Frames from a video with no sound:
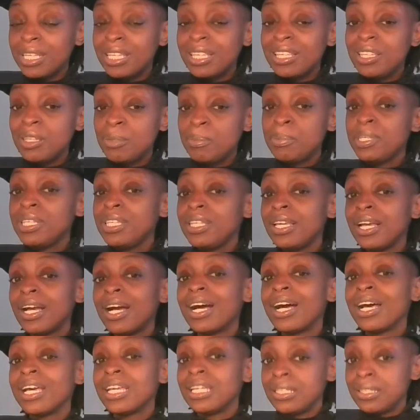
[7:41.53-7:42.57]

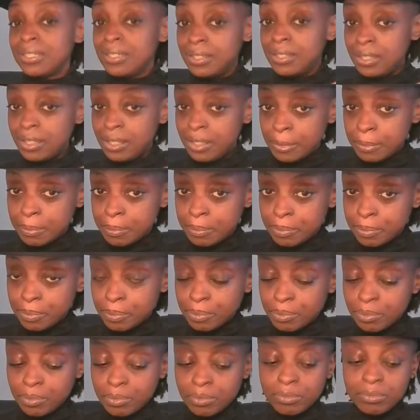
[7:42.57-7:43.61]
EBIT,
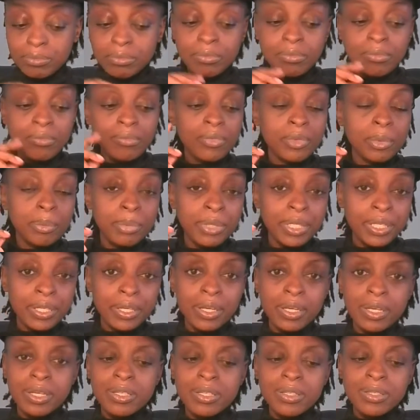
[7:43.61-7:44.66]

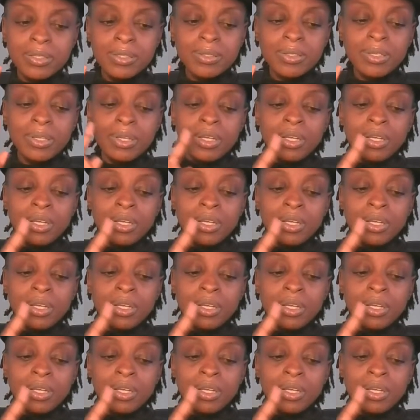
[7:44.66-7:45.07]
because